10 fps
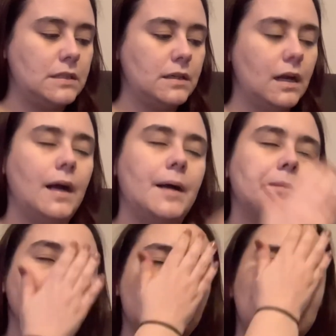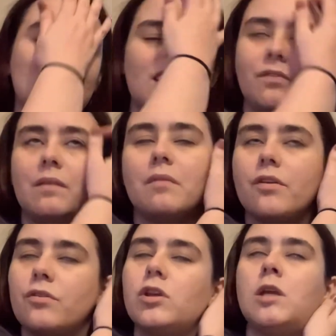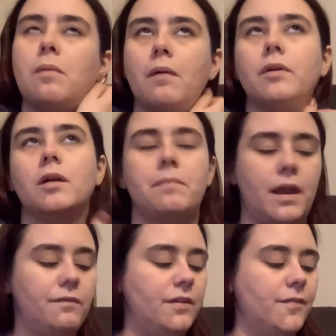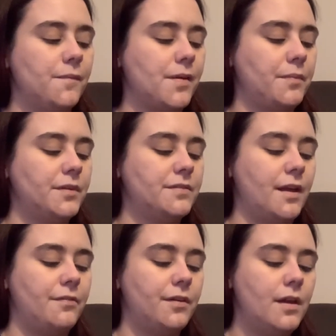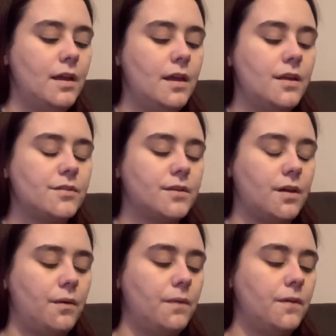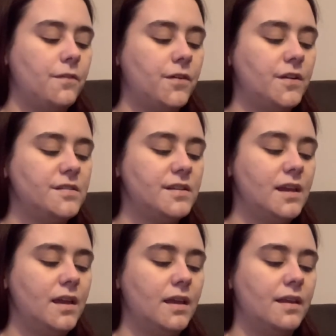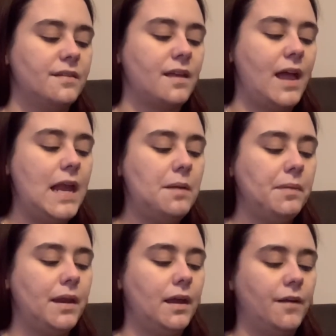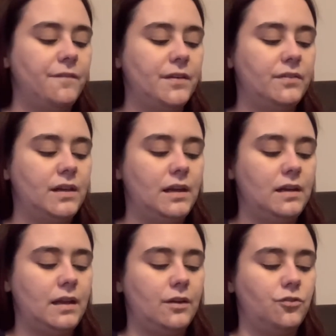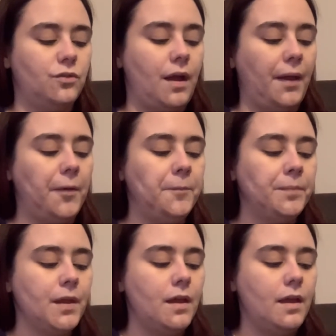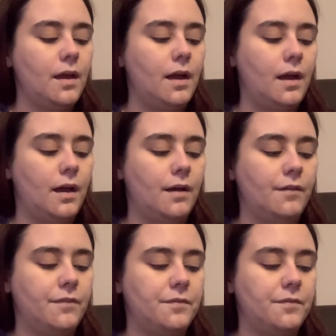um, but she is a female, so she probably could benefit from some of this stuff. So the first thing is I ended up getting a 15 day trial of